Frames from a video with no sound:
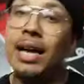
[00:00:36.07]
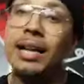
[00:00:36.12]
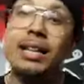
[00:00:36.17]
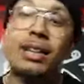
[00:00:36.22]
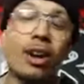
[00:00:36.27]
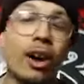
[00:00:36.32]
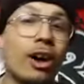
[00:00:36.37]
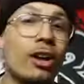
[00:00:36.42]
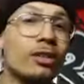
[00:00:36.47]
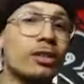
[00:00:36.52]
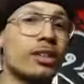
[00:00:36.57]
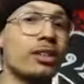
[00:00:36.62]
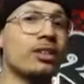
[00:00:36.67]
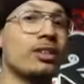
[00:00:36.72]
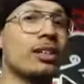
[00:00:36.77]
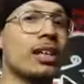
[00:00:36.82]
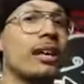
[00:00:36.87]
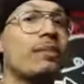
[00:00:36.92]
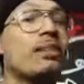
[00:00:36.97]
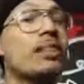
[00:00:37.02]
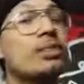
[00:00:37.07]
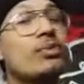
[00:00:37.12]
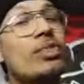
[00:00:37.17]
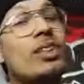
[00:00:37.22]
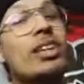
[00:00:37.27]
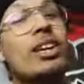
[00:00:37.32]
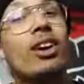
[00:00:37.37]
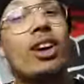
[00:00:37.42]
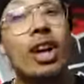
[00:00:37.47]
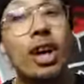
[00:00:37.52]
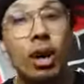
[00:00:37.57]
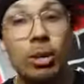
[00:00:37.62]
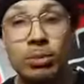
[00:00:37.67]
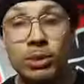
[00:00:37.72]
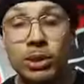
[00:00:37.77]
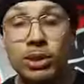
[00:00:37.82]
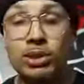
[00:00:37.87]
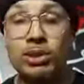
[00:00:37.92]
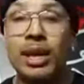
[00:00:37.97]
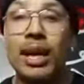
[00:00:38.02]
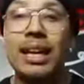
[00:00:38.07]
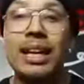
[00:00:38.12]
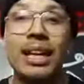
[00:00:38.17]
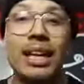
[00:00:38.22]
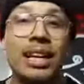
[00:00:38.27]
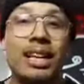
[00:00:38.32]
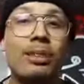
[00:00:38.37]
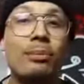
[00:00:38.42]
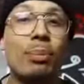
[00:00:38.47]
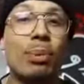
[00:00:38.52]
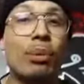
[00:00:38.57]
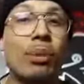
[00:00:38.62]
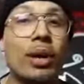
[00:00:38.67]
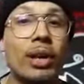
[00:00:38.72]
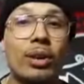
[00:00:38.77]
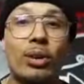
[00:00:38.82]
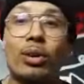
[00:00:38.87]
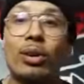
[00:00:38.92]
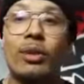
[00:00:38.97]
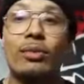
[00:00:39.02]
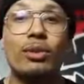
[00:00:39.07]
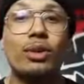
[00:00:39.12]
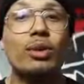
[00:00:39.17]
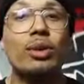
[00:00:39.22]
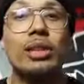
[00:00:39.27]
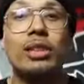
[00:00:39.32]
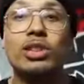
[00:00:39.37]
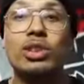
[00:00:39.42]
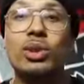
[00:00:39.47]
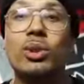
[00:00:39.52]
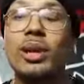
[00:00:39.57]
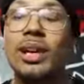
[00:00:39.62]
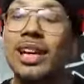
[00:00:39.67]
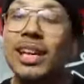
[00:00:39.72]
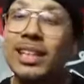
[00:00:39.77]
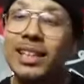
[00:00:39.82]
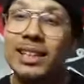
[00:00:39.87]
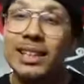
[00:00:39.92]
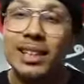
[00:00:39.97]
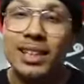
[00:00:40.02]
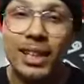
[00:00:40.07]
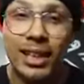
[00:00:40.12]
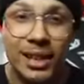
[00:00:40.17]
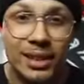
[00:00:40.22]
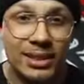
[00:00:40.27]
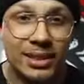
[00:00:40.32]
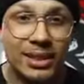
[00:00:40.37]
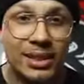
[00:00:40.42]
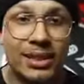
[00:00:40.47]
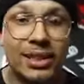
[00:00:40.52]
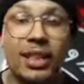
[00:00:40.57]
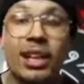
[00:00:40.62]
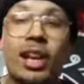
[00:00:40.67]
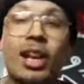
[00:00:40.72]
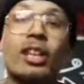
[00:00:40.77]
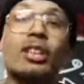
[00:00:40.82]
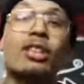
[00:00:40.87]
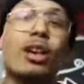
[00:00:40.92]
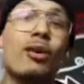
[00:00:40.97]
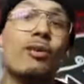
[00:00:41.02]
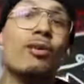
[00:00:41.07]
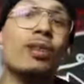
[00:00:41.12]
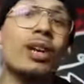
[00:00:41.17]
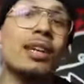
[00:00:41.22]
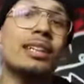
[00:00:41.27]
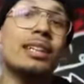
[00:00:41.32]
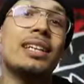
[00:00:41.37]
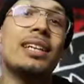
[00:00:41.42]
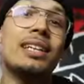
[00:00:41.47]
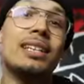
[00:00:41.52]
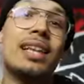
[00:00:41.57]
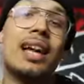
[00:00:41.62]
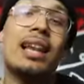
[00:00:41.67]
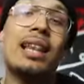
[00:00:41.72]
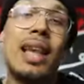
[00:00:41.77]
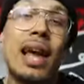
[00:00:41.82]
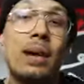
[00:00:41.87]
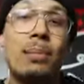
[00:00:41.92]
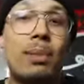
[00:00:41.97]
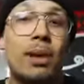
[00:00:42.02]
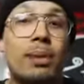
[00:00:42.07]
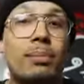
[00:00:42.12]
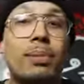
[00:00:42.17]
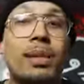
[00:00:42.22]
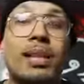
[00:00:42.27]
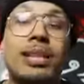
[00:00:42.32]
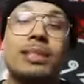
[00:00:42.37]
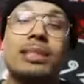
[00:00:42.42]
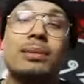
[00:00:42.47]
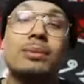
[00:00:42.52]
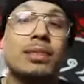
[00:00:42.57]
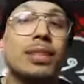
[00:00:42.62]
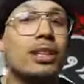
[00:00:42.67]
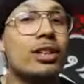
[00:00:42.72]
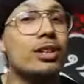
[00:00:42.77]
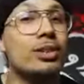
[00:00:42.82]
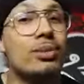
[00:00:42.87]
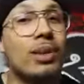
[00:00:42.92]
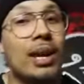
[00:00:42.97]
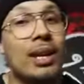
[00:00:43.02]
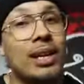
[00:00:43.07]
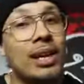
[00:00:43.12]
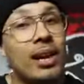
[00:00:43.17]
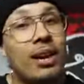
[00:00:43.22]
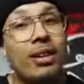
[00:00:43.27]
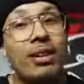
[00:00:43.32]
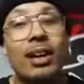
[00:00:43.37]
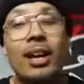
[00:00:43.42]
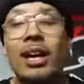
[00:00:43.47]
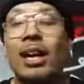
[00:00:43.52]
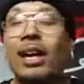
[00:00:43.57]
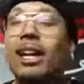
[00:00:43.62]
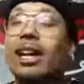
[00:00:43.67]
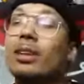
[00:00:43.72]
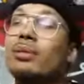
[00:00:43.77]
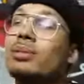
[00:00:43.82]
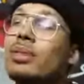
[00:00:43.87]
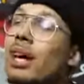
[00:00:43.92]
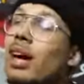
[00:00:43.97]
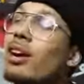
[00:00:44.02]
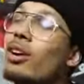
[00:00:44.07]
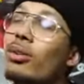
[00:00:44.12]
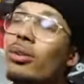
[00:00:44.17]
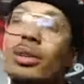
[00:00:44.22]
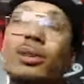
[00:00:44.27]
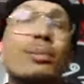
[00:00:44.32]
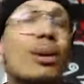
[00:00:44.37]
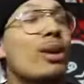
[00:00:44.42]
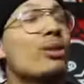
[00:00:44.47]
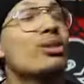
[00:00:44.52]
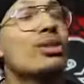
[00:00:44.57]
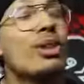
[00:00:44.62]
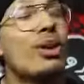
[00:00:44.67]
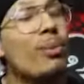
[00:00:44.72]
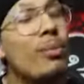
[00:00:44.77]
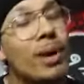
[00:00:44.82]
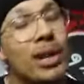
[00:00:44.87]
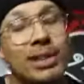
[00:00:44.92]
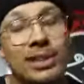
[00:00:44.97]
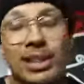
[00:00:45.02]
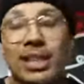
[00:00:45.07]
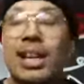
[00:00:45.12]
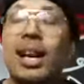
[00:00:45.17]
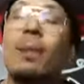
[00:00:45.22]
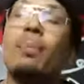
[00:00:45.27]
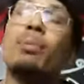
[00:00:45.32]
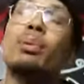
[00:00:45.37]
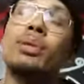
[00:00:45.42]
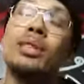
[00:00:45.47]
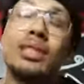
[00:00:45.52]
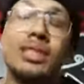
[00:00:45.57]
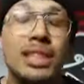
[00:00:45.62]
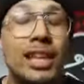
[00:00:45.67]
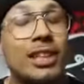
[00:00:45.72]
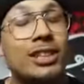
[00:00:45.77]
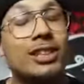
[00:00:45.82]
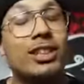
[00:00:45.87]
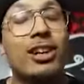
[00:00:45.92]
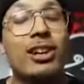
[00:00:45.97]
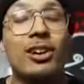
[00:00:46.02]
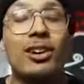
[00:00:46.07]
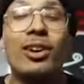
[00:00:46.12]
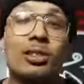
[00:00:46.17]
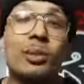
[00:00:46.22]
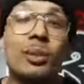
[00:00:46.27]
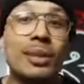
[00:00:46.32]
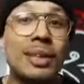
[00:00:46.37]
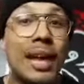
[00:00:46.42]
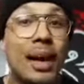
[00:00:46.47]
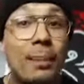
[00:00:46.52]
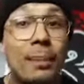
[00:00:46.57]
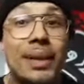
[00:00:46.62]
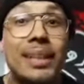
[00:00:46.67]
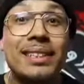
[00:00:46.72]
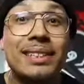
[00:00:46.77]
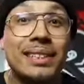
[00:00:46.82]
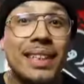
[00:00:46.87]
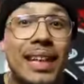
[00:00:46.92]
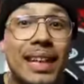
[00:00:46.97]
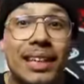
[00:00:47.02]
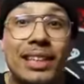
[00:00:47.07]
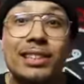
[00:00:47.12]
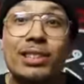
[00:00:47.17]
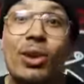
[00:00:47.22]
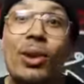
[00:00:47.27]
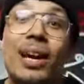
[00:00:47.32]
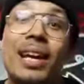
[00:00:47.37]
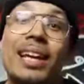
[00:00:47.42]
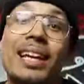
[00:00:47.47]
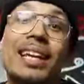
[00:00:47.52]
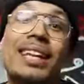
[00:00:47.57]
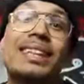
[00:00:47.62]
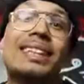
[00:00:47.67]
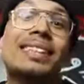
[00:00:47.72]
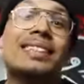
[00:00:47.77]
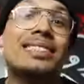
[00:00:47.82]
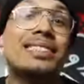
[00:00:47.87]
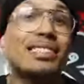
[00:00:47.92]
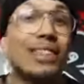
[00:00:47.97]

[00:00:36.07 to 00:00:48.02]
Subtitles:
And then also, if this video helps you at any point or if you enjoy any of the content, don't forget to hit that like button because I'm telling you right now, it helps the algorithm oh so much and I appreciate y'all. So with that being said, let's go ahead and get this